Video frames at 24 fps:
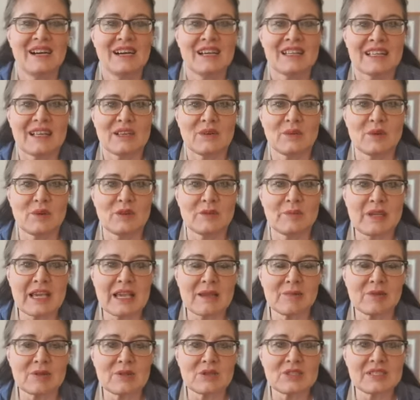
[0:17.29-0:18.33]
Then we'll be
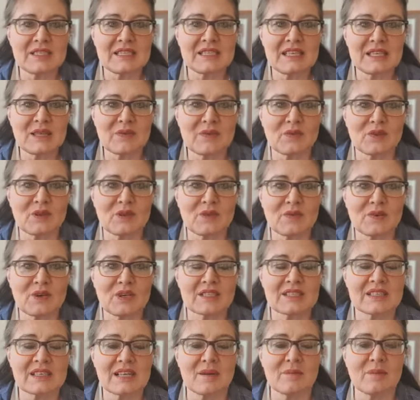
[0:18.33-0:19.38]
able to see them for the
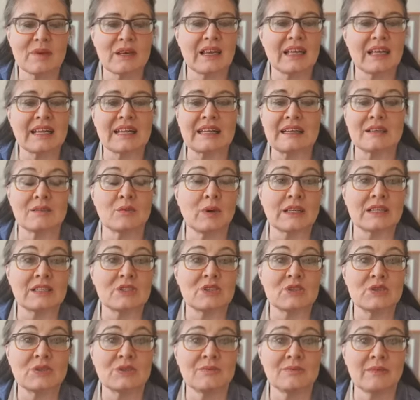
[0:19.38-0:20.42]
first time in
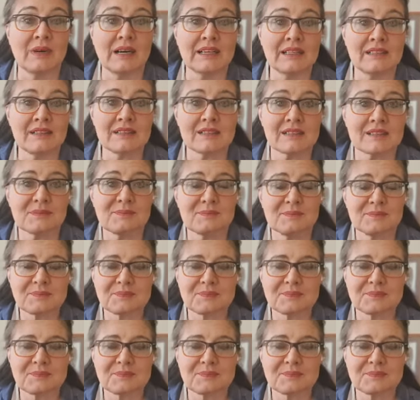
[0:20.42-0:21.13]
2 months?